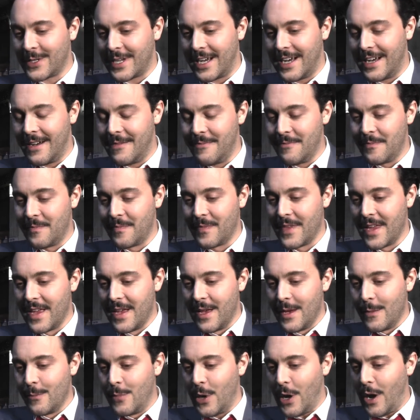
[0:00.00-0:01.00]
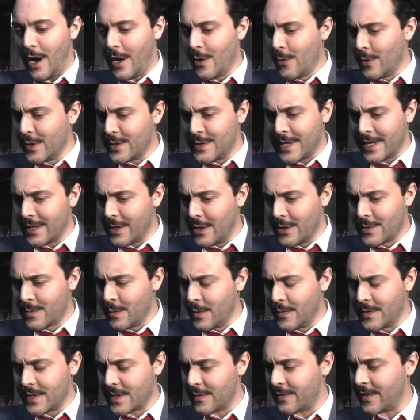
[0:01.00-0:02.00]
Um, but I always think those
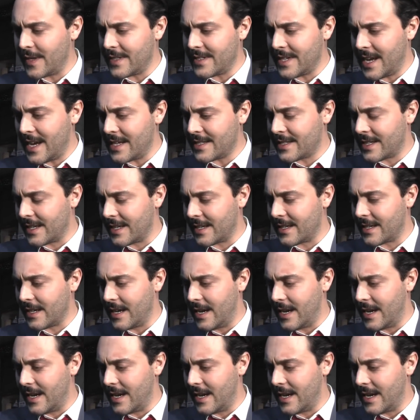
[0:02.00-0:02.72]
movies are fantastic,